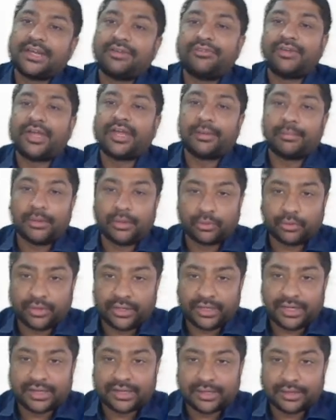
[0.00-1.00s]
and we are able to
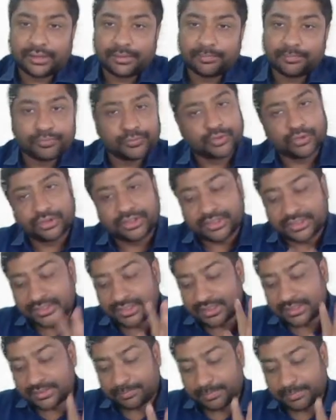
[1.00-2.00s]
detect it. So this
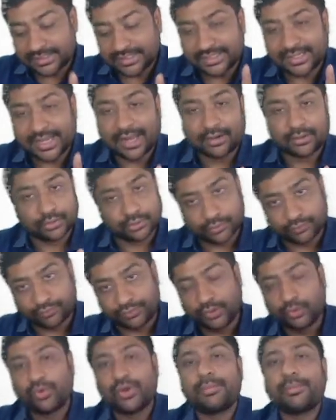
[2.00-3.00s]
is PCR. So
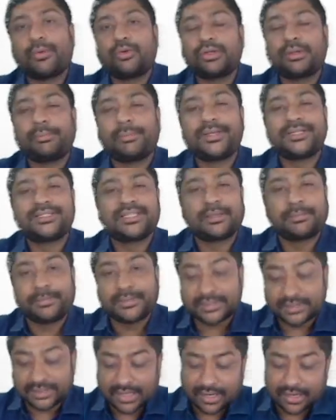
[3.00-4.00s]
we know about the basic
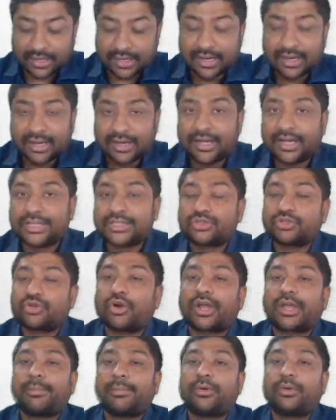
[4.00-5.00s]
PCR. Let's
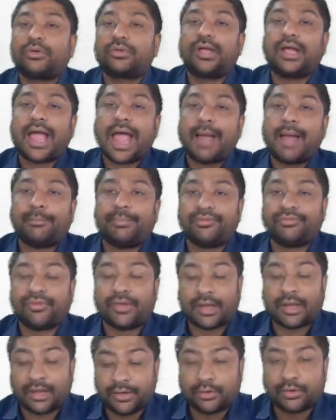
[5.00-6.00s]
talk about the
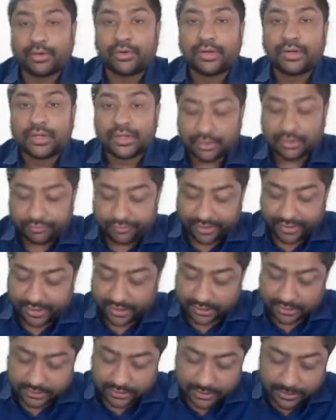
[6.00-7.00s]
amplifier, the
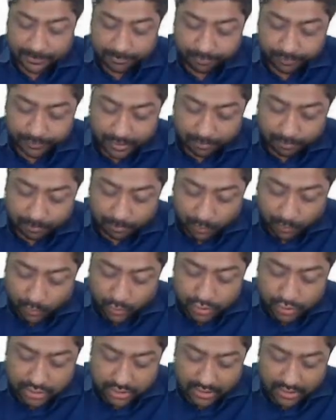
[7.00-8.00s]
variants. The
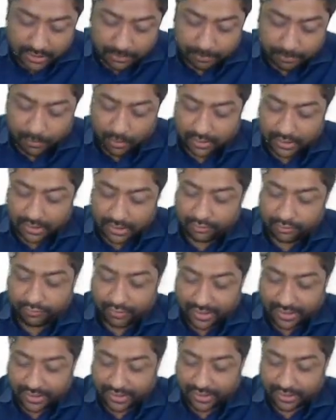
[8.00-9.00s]
most important
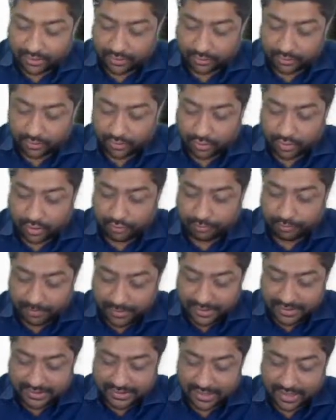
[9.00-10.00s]
variant of
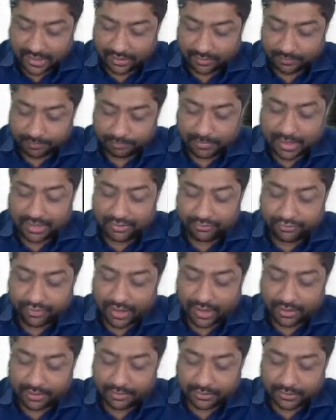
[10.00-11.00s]
PCR by
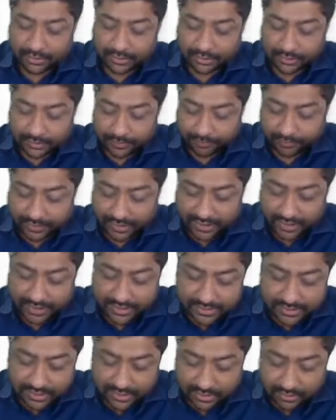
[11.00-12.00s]
far
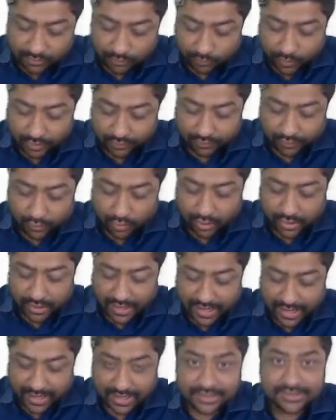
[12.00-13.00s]
is what we call
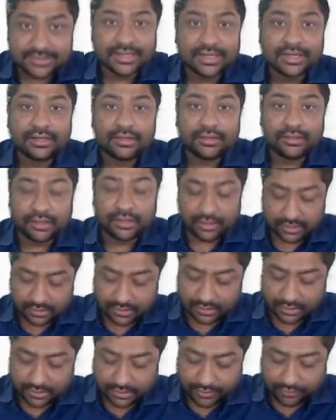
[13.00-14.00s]
as the
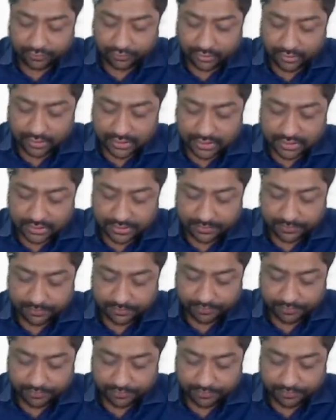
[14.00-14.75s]
reverse